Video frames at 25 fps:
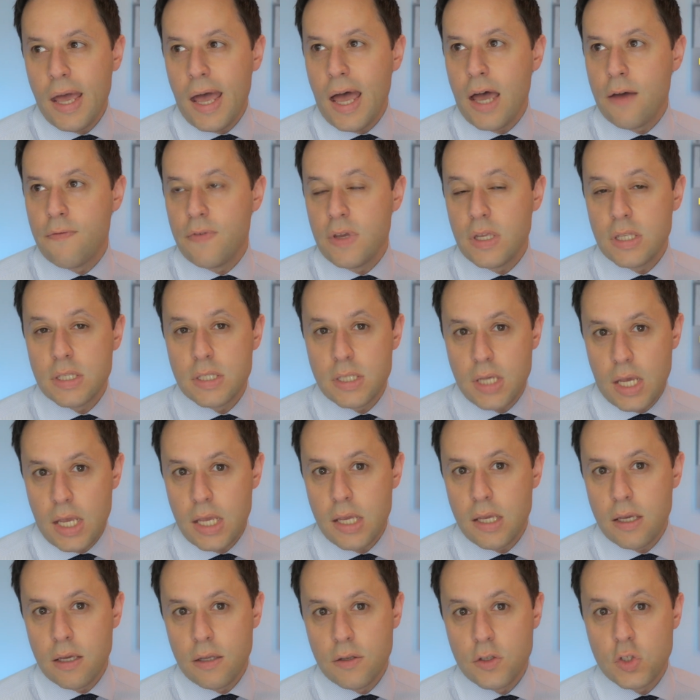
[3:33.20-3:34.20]
having
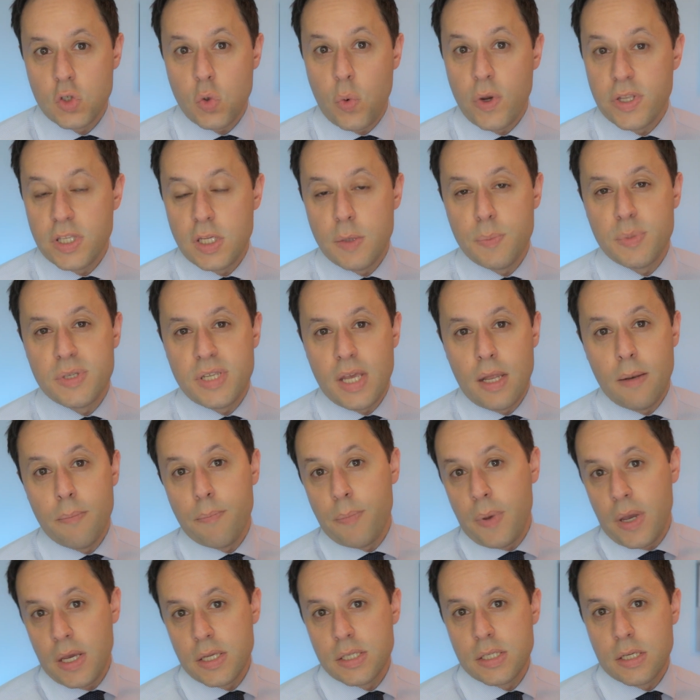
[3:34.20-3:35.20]
taken 20%
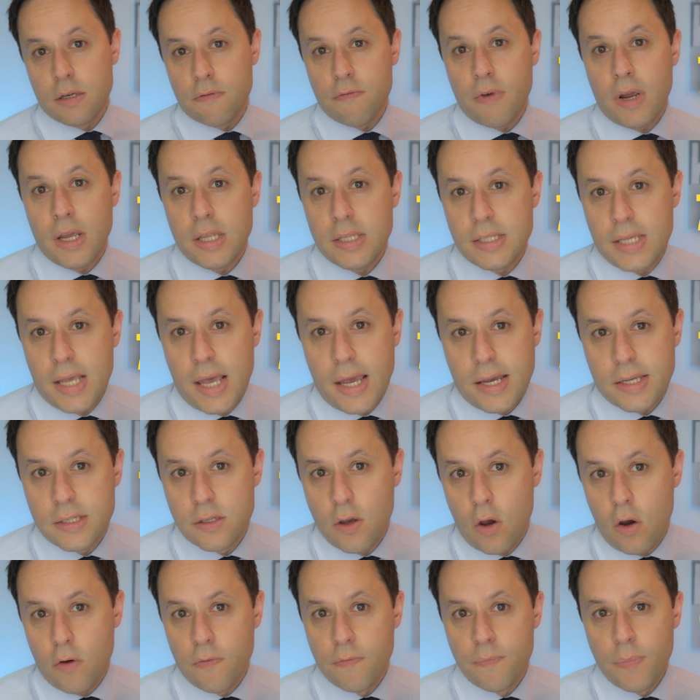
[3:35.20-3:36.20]
basic rate tax
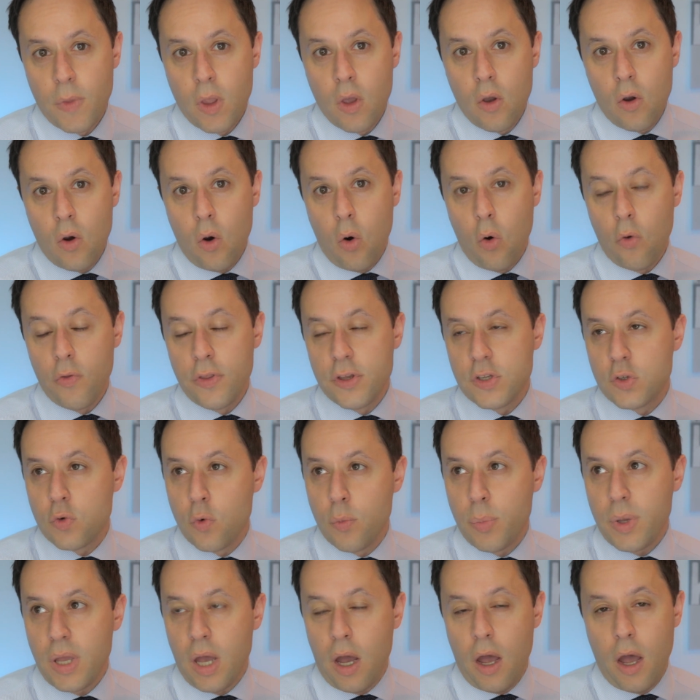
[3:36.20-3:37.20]
off, or this will
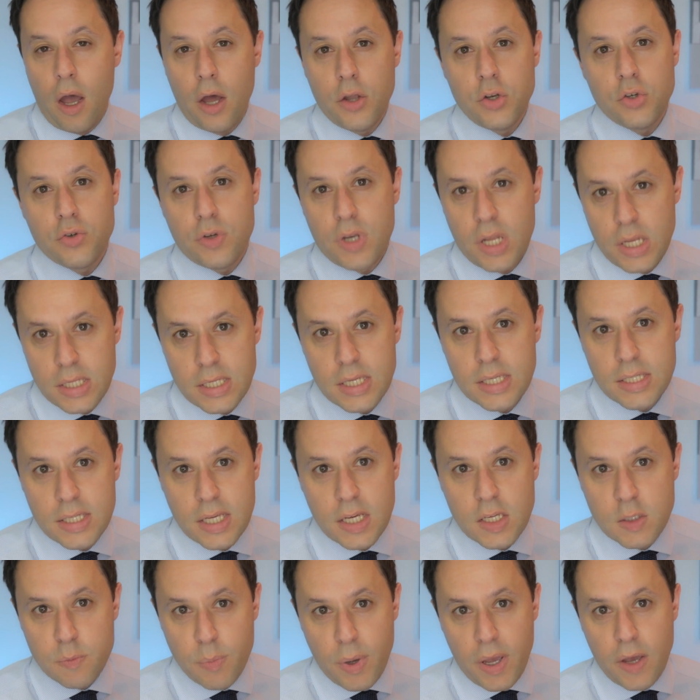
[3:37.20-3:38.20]
be
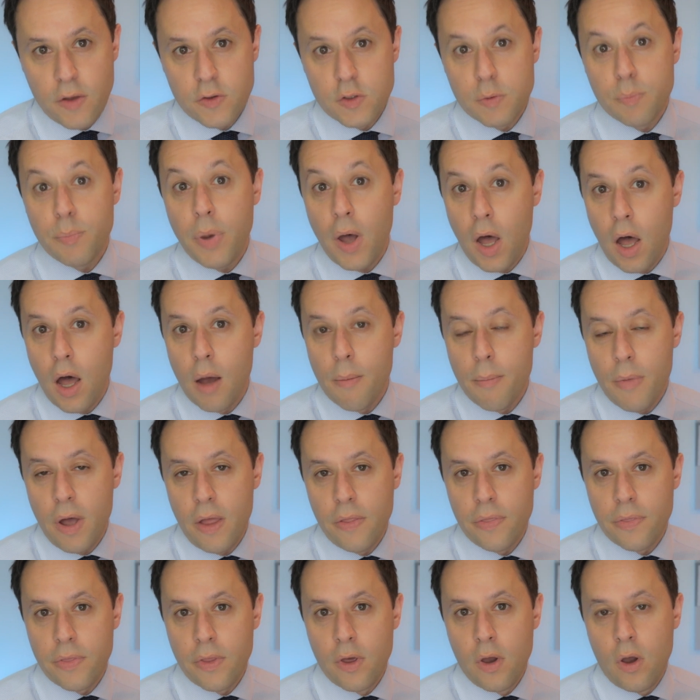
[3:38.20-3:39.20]
£186 per
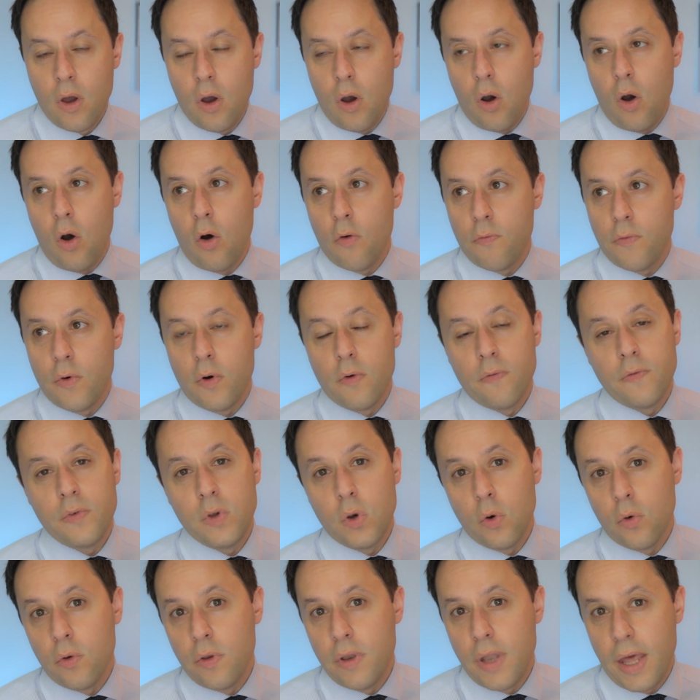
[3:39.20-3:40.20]
month off of
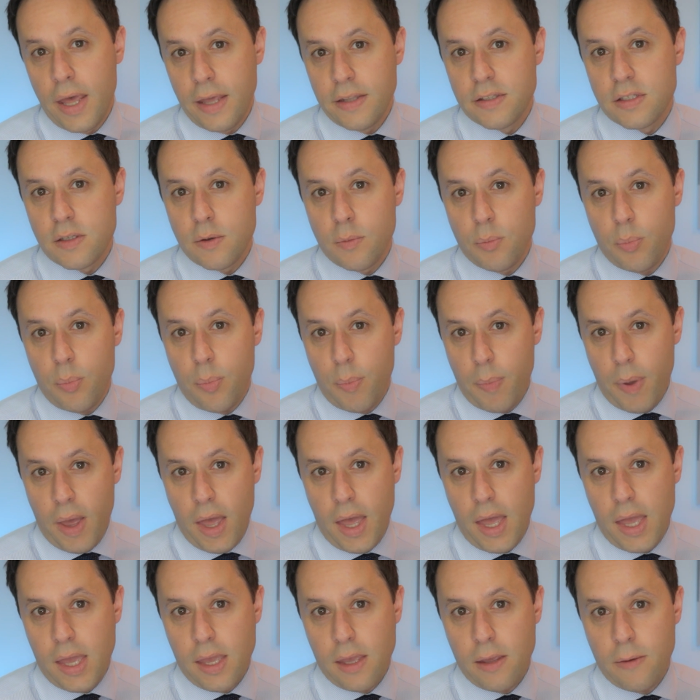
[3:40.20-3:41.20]
your net
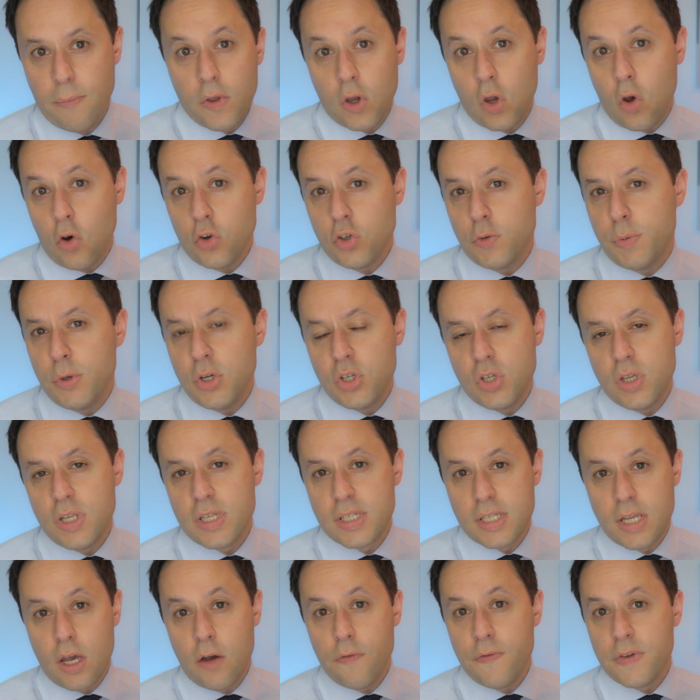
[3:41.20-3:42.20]
pay. The contribution
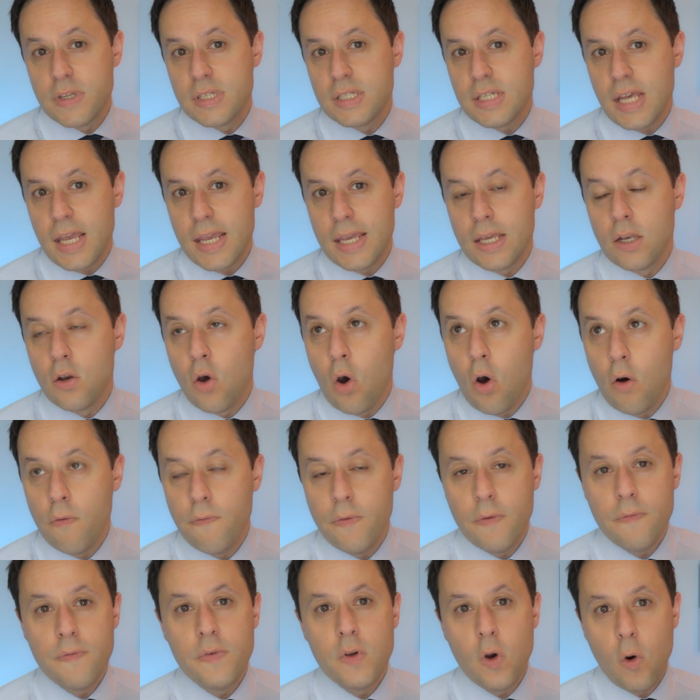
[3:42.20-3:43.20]
itself is taken
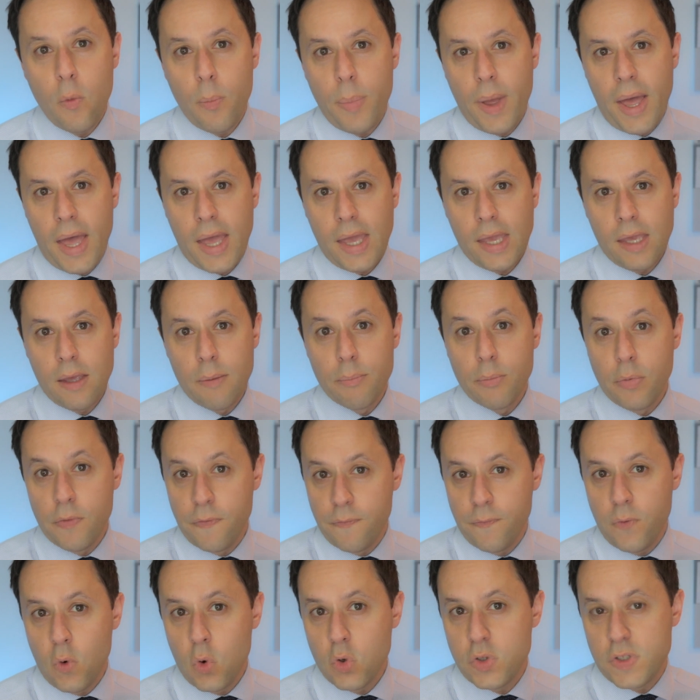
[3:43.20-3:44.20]
off of your pay
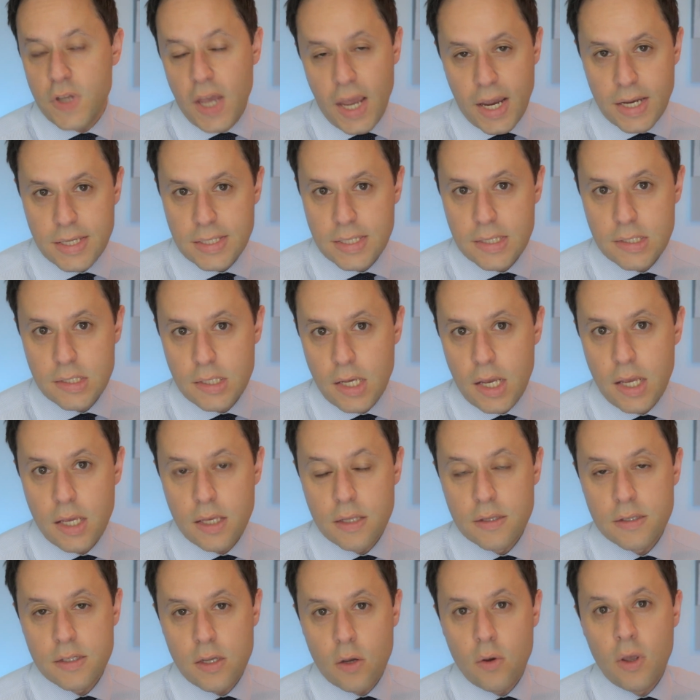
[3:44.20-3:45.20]
before tax is
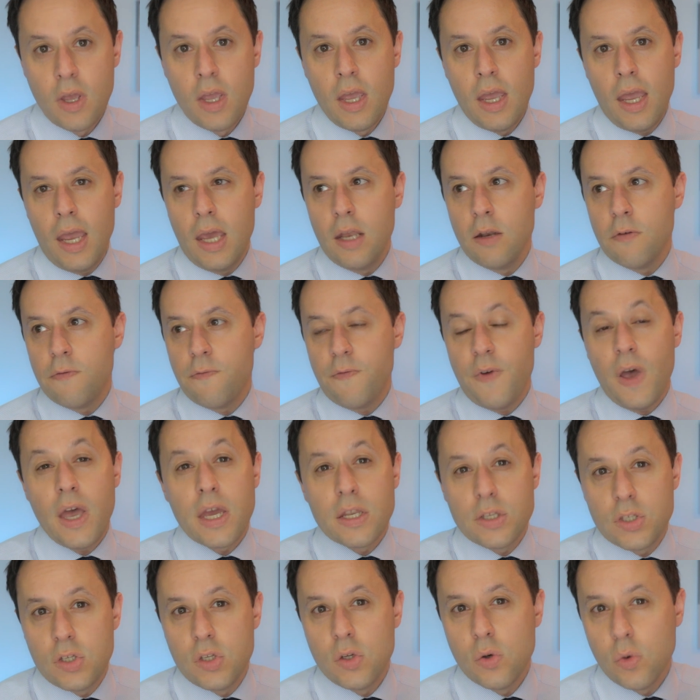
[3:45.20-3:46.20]
taken. So in
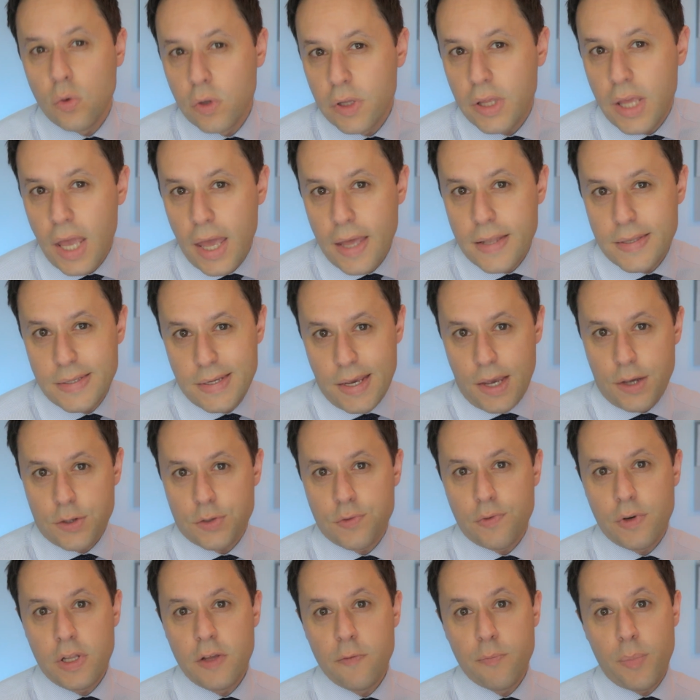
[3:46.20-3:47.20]
effect, you'll get
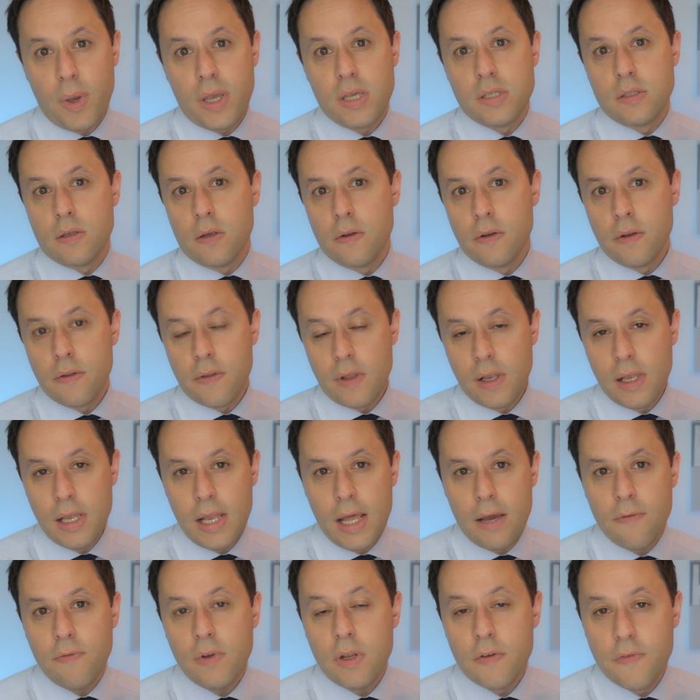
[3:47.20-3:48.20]
tax relief based on the
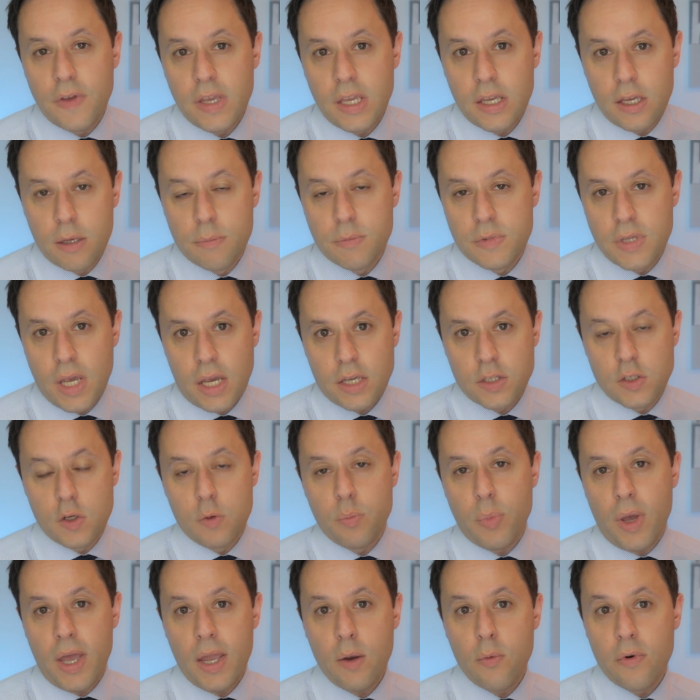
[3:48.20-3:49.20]
level of income tax you
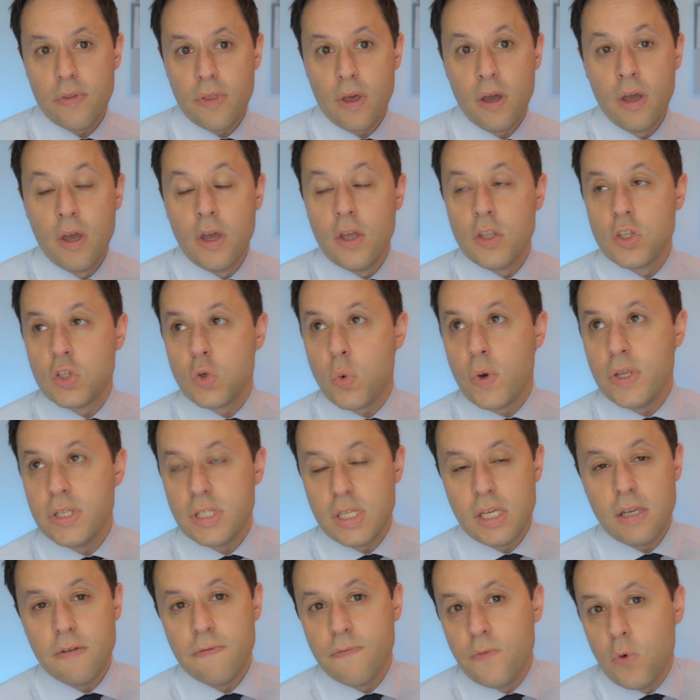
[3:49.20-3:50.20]
pay, whether
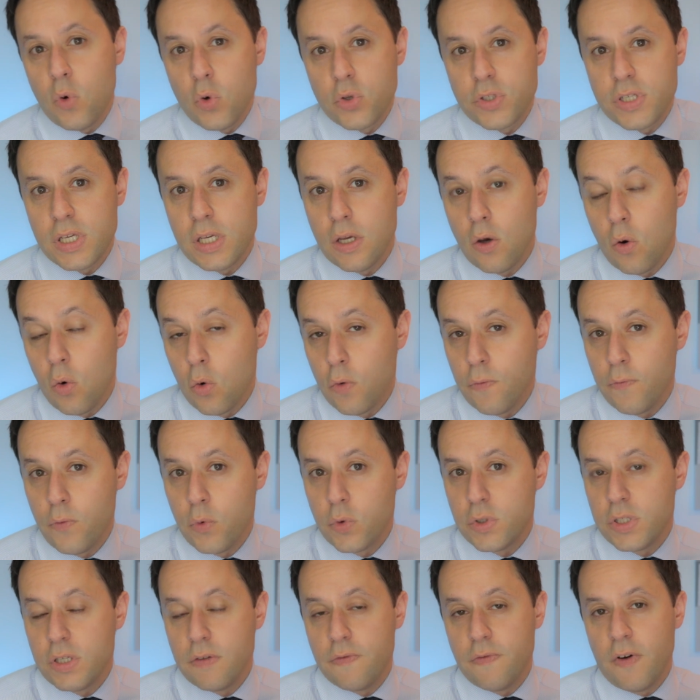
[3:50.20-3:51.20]
20, 40 or
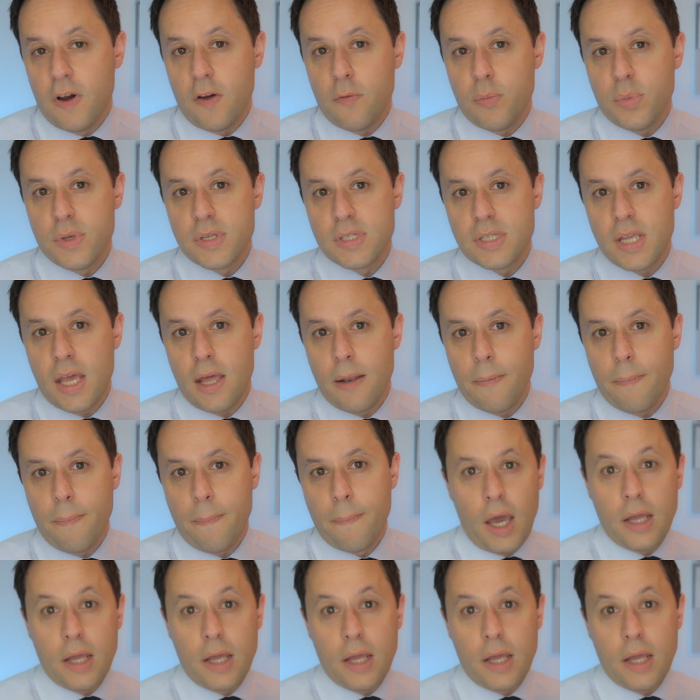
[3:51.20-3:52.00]
45%.